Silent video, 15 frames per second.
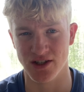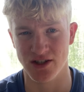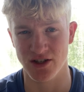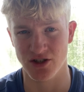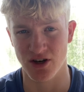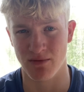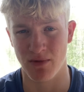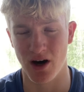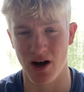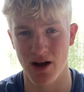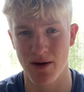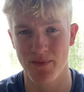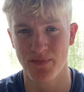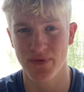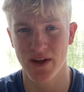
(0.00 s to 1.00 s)
to jump
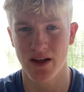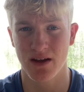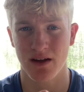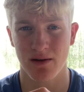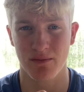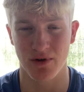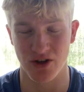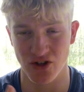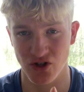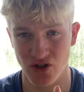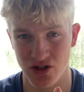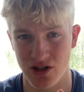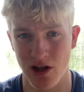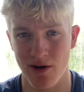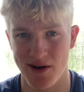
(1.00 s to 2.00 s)
high, because
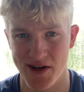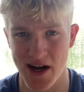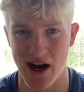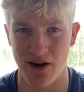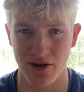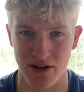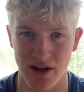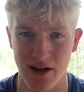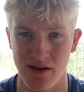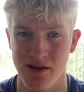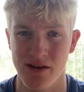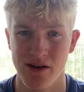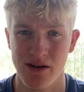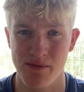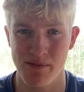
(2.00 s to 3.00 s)
you slow it down and then
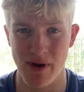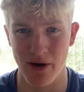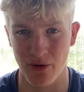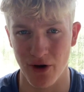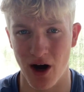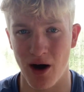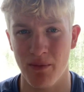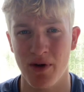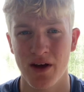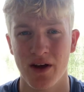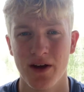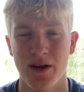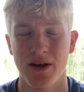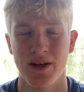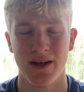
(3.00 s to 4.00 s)
build up.
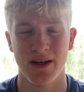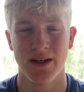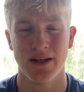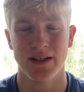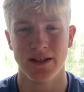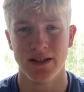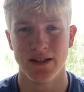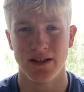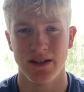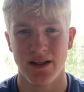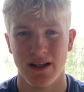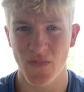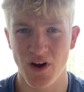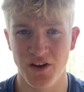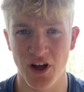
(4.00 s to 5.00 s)

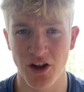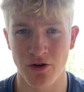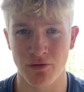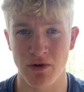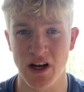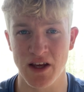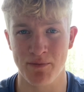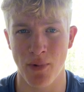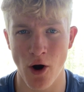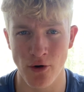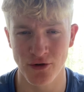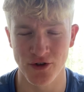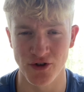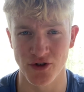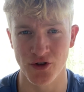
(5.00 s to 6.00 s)
Another really
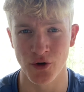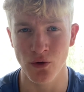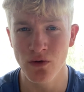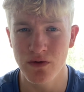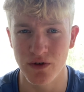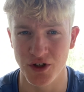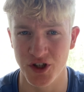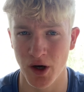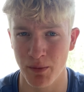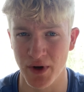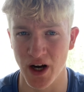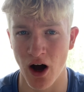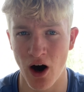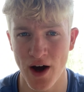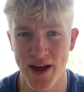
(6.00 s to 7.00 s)
potent tool for jumping
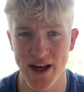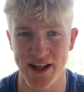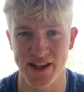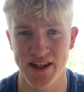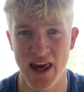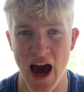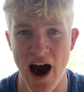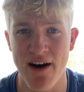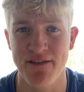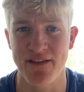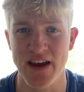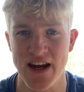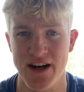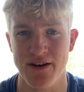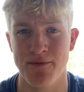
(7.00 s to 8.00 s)
high is
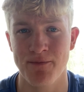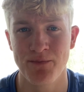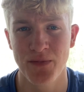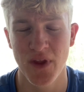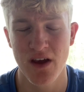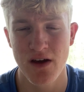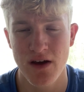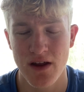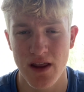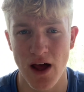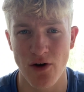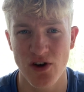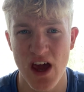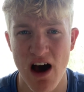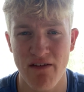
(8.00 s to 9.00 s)
caffeine. Now,
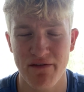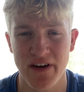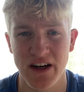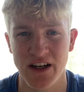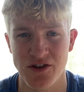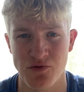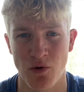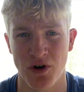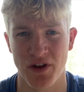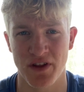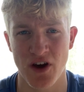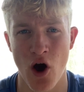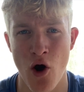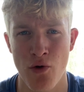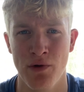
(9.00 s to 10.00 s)
caffeine is one of
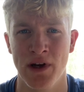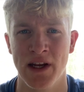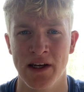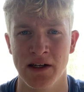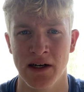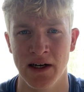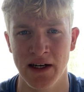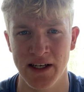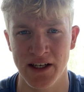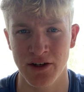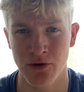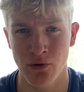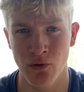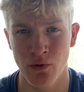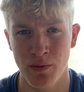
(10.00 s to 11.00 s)
the only
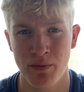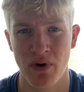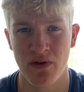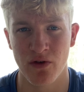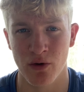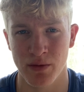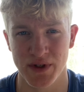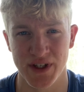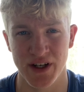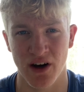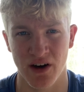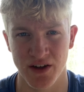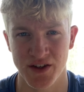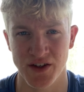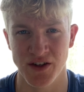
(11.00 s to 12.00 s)
legal performance
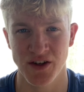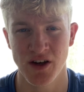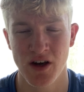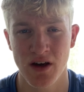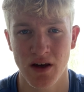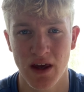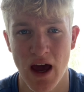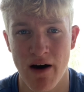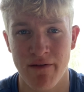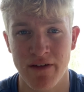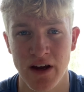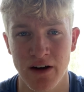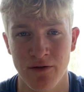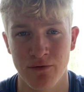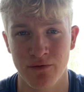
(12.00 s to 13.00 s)
enhancers.
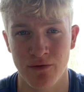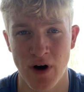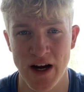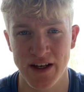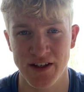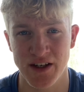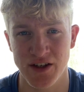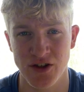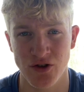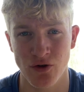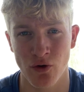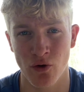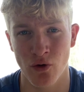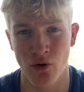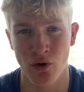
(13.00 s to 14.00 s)
Caffeine raises
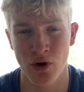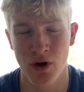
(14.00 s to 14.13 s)
your